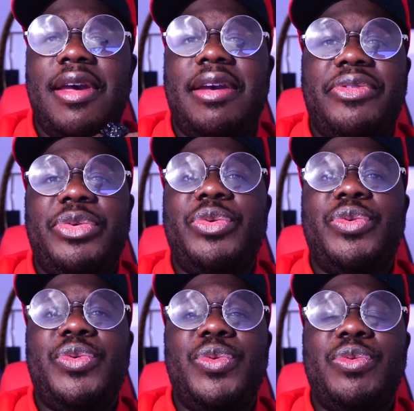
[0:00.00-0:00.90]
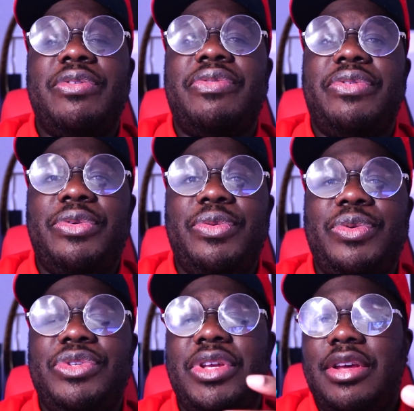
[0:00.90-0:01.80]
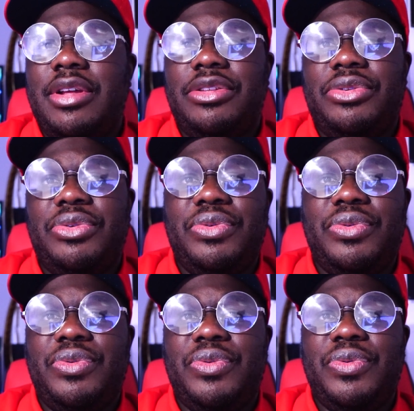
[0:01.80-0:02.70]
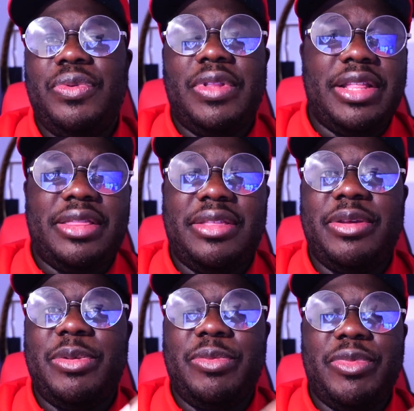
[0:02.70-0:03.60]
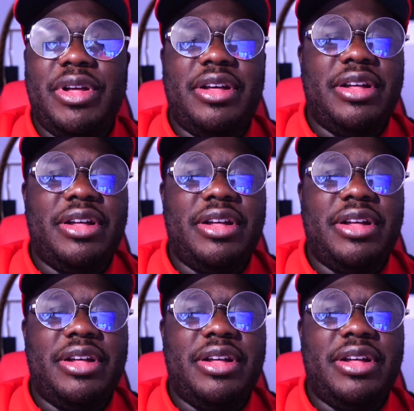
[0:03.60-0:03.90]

if you refuse to let them